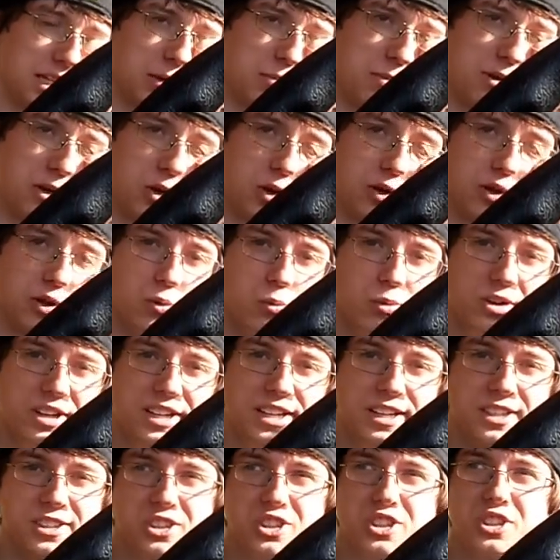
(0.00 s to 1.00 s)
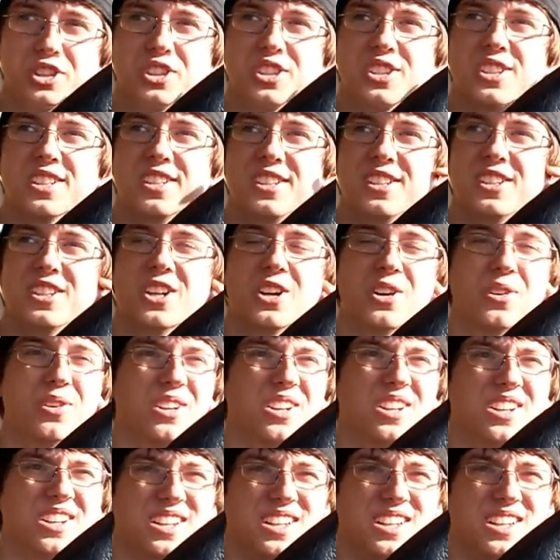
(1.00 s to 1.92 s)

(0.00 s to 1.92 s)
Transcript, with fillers: the middle of the week, just to you know